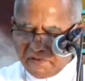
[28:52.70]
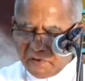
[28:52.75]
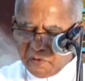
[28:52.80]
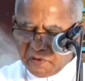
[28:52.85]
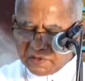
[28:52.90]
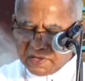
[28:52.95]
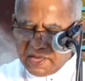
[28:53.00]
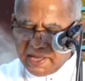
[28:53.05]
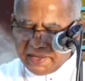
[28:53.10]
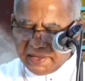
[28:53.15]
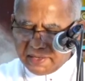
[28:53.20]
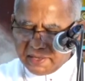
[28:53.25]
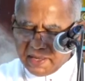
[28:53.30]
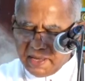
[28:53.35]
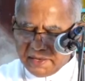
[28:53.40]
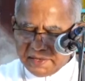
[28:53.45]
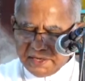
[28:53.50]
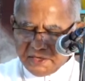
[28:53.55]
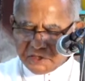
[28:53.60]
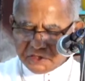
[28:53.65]
your
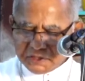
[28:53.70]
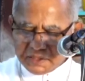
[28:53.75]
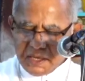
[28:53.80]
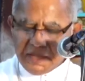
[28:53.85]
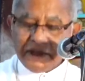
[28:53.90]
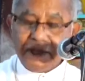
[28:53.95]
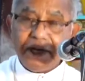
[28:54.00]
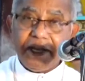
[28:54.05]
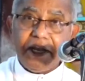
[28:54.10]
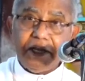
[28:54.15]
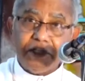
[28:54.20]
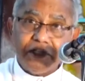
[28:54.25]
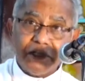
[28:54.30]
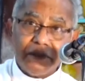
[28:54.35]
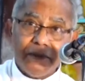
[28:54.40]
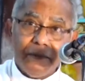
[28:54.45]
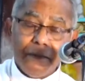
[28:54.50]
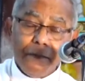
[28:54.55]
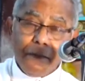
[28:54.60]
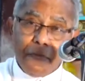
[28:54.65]
congregation,